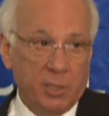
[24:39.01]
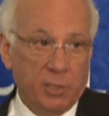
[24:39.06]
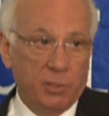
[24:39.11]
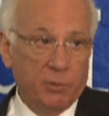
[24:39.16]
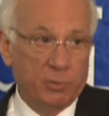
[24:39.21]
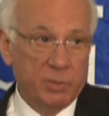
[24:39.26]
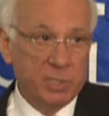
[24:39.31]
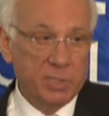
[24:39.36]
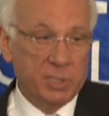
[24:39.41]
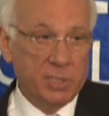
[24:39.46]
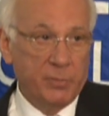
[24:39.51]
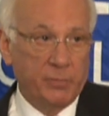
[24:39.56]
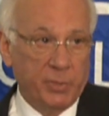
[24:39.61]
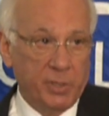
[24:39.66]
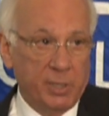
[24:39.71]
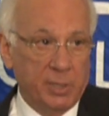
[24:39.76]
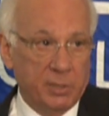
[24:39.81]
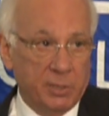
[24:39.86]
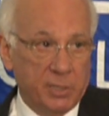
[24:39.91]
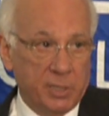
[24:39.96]
the
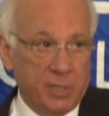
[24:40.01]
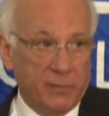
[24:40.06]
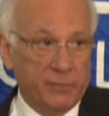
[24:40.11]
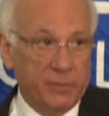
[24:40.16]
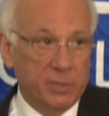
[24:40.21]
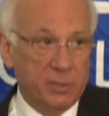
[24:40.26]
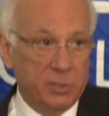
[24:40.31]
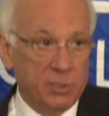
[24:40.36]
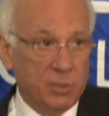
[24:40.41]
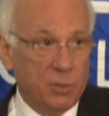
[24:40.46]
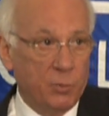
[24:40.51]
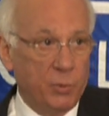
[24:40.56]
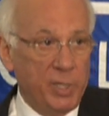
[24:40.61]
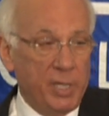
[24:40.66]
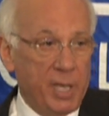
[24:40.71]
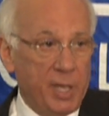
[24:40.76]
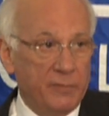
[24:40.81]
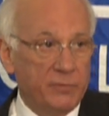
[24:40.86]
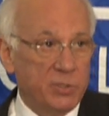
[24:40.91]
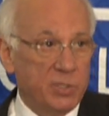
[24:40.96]
recipient of it. So
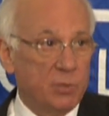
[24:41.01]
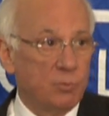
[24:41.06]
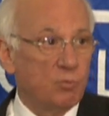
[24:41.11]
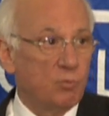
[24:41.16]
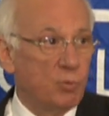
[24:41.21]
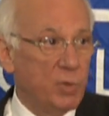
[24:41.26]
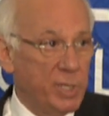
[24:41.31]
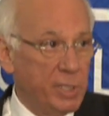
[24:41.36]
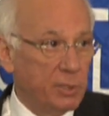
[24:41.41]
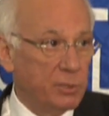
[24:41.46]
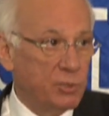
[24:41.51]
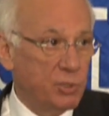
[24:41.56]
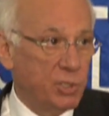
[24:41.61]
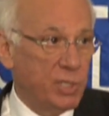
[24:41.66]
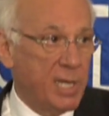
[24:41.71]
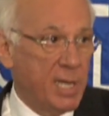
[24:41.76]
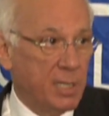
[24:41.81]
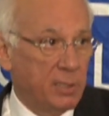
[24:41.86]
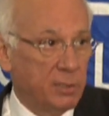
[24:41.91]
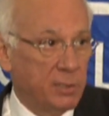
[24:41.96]
we have some real
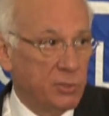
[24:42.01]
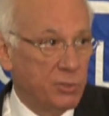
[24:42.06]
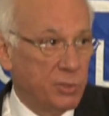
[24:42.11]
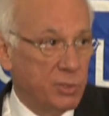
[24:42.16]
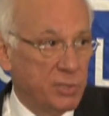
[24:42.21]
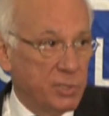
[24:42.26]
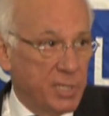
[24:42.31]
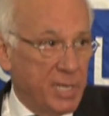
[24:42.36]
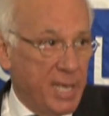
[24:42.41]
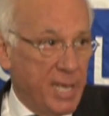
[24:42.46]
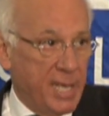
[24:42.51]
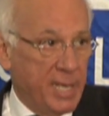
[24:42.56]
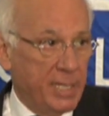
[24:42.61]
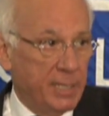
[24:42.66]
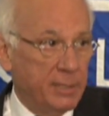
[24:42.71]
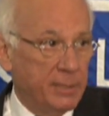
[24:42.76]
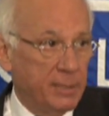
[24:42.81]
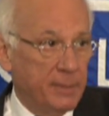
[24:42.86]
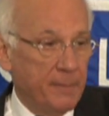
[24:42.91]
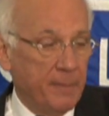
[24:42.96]
challenges
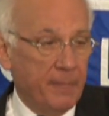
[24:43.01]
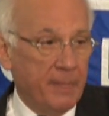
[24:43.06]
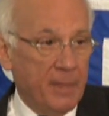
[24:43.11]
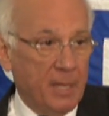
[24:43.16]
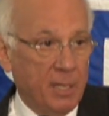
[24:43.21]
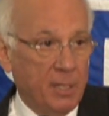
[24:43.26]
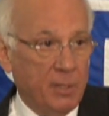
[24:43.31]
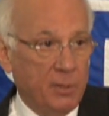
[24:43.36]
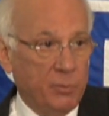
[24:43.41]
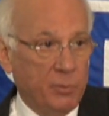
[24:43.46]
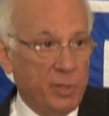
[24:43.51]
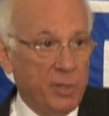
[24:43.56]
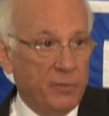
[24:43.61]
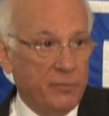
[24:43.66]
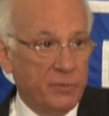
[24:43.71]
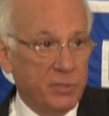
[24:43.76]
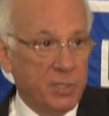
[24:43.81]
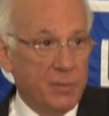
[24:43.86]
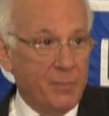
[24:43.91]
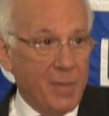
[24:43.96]
ahead. We
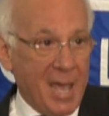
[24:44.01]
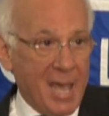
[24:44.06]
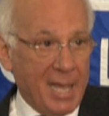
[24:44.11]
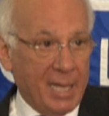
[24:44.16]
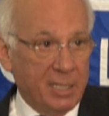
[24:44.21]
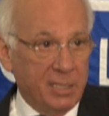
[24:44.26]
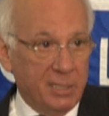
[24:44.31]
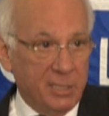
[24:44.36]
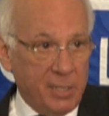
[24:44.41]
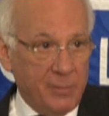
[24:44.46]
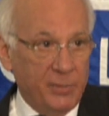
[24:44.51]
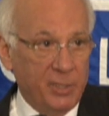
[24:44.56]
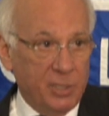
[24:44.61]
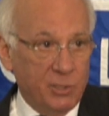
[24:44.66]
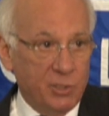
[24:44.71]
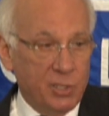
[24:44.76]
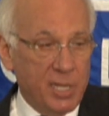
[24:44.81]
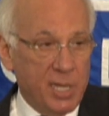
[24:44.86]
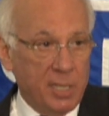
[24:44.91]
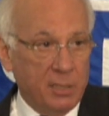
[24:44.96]
have some
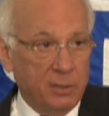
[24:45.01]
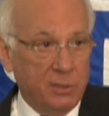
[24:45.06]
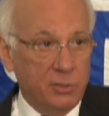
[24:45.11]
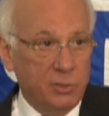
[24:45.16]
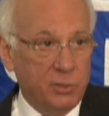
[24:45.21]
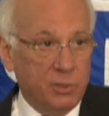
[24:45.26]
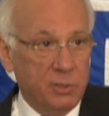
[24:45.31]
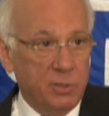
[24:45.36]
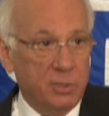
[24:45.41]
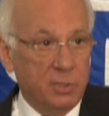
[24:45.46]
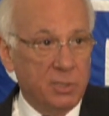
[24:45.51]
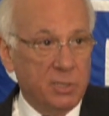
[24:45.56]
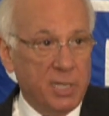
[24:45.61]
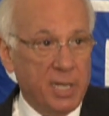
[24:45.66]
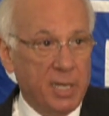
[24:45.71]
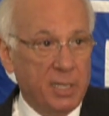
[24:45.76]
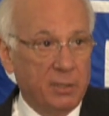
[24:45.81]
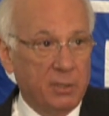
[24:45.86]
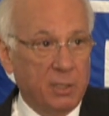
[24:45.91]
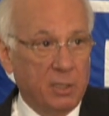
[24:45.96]
academic challenges
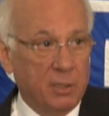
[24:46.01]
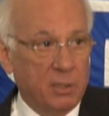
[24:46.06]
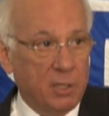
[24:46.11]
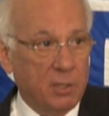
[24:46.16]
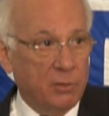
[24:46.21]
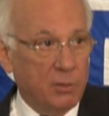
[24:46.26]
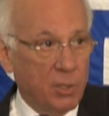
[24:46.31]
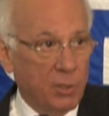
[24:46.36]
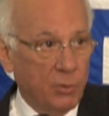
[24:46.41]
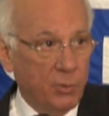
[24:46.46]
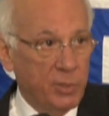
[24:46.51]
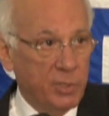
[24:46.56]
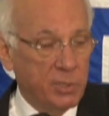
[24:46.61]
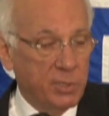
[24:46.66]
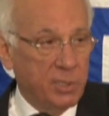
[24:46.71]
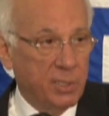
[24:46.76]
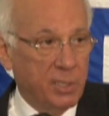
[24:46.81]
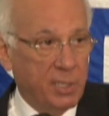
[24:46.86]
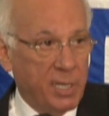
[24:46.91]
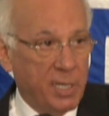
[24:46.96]
that are
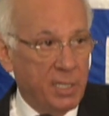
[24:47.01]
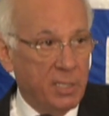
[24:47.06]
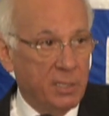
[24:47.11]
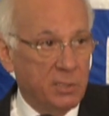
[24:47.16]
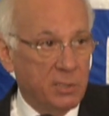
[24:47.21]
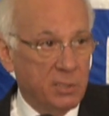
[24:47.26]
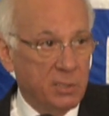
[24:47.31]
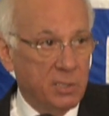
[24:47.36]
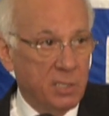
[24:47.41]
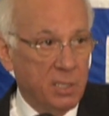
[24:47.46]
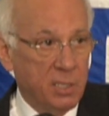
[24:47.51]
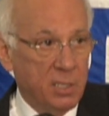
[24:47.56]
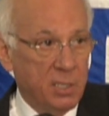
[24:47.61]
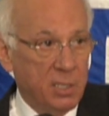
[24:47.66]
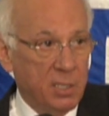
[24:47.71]
always the case